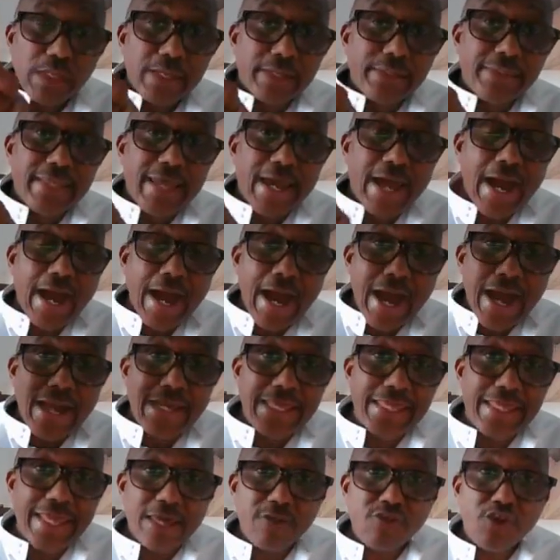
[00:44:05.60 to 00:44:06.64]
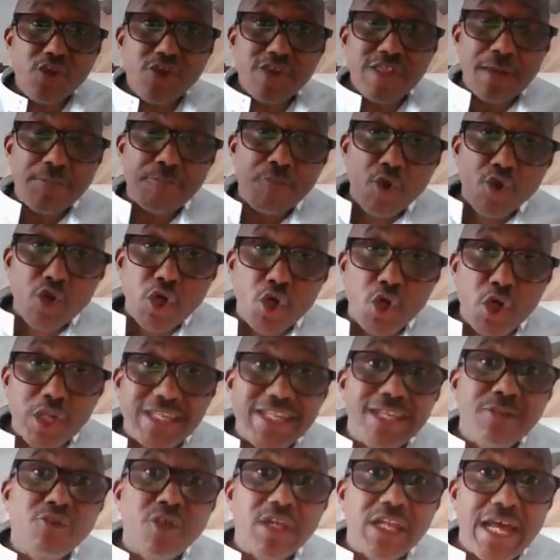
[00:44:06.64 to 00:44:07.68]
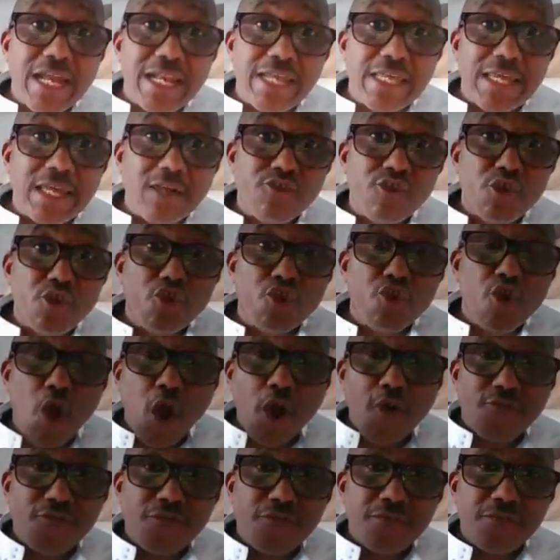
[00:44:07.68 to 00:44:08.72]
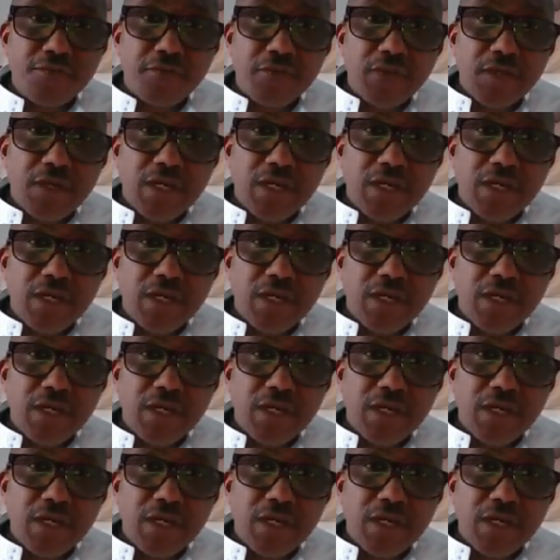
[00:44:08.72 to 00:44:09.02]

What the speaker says: There are allegations. I'm going to get into the allegations of